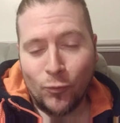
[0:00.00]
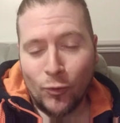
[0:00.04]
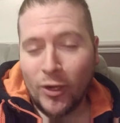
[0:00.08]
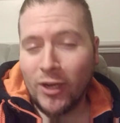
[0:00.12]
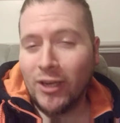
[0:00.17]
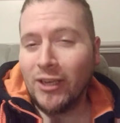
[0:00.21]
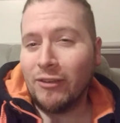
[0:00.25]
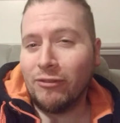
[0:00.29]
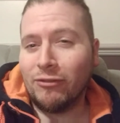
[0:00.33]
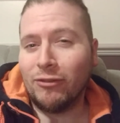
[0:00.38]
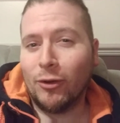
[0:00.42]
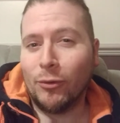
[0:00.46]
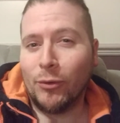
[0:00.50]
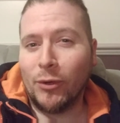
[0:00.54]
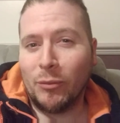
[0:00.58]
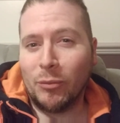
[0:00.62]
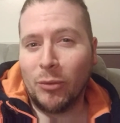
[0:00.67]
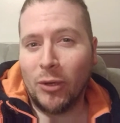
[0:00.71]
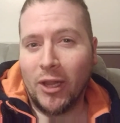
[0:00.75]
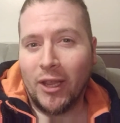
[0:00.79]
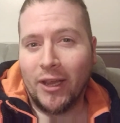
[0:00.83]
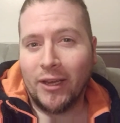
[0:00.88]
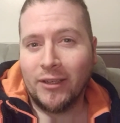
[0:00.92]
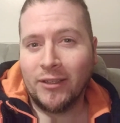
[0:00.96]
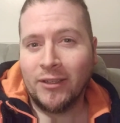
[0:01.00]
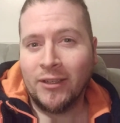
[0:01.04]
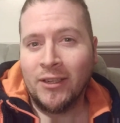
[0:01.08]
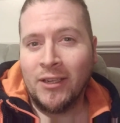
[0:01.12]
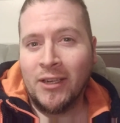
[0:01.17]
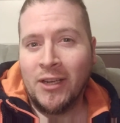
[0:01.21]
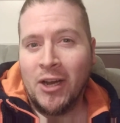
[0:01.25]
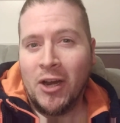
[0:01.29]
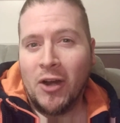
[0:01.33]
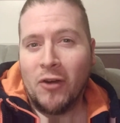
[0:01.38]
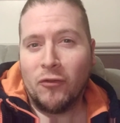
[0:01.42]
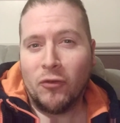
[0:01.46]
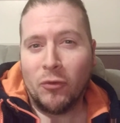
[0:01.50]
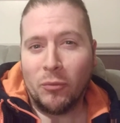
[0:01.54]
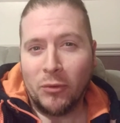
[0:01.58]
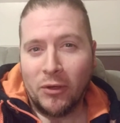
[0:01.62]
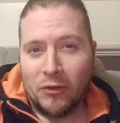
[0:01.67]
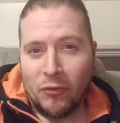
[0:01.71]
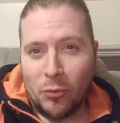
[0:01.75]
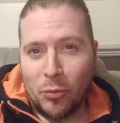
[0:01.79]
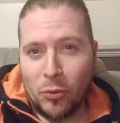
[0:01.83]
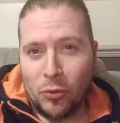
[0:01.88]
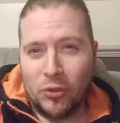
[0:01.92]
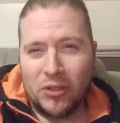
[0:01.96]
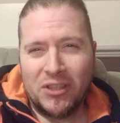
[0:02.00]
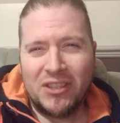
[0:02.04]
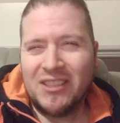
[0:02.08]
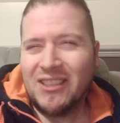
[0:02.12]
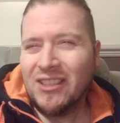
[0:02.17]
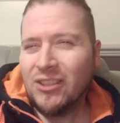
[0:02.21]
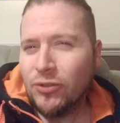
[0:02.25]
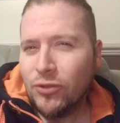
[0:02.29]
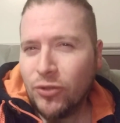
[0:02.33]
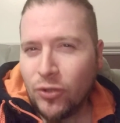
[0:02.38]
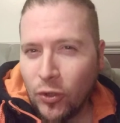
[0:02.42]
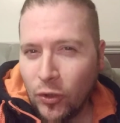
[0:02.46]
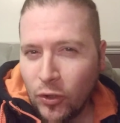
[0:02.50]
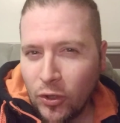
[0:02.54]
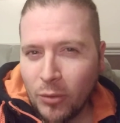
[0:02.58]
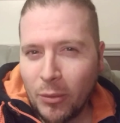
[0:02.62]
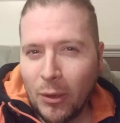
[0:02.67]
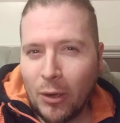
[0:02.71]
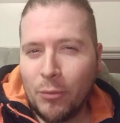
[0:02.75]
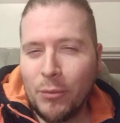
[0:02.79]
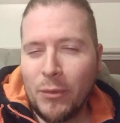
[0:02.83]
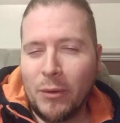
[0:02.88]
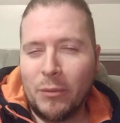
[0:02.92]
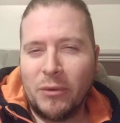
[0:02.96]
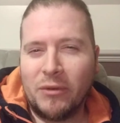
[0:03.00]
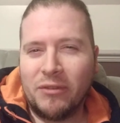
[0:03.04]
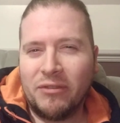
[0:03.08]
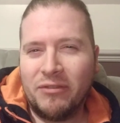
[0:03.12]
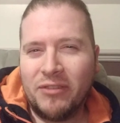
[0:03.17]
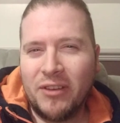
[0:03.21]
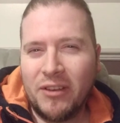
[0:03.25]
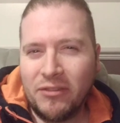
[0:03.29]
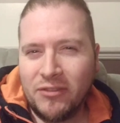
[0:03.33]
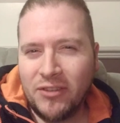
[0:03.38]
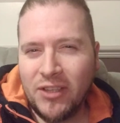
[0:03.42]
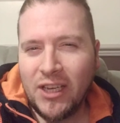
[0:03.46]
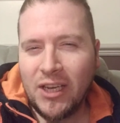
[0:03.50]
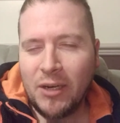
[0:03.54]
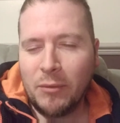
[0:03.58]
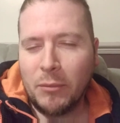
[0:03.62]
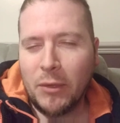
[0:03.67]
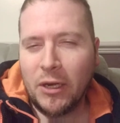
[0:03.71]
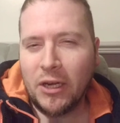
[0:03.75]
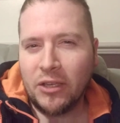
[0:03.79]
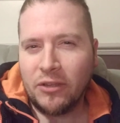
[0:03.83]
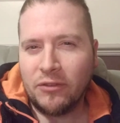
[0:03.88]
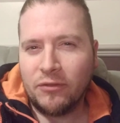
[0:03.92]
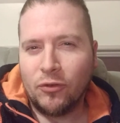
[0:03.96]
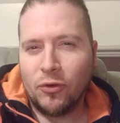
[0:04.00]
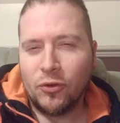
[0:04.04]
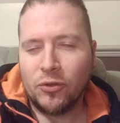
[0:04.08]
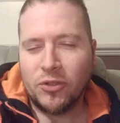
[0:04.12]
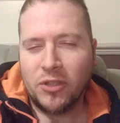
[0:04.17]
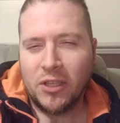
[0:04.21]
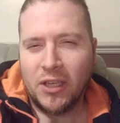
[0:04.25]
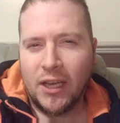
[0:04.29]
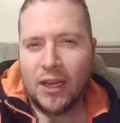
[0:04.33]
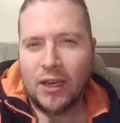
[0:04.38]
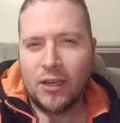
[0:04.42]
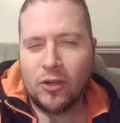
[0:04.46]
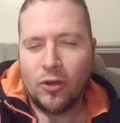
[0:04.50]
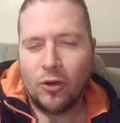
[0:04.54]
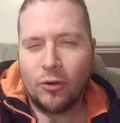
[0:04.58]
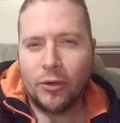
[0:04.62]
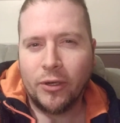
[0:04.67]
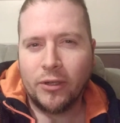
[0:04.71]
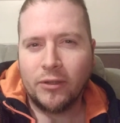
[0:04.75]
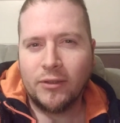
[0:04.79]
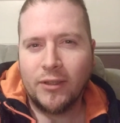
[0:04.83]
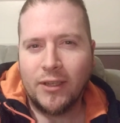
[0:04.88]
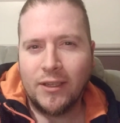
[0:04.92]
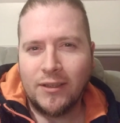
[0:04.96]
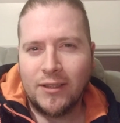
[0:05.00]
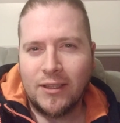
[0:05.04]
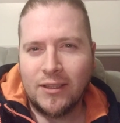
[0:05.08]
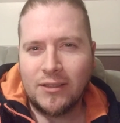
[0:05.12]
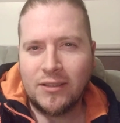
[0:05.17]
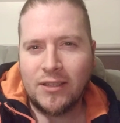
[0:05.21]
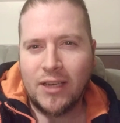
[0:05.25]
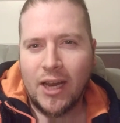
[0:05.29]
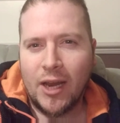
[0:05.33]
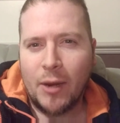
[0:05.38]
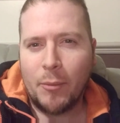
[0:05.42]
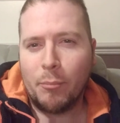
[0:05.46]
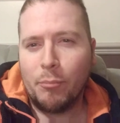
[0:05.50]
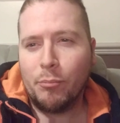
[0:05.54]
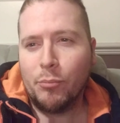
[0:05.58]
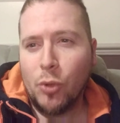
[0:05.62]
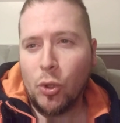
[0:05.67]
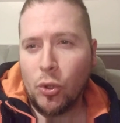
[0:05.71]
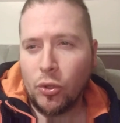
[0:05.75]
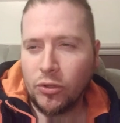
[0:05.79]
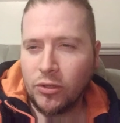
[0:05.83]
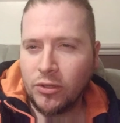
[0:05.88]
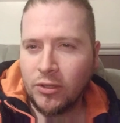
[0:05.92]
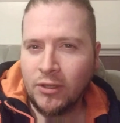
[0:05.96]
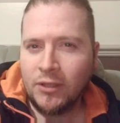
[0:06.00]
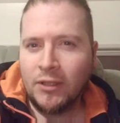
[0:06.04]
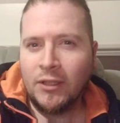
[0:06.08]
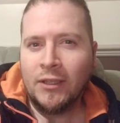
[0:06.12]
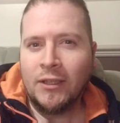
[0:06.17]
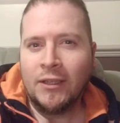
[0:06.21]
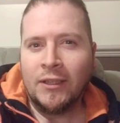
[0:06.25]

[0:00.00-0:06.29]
really fluid play from Liverpool. It still took about maybe 15 minutes for us to get going in this game, but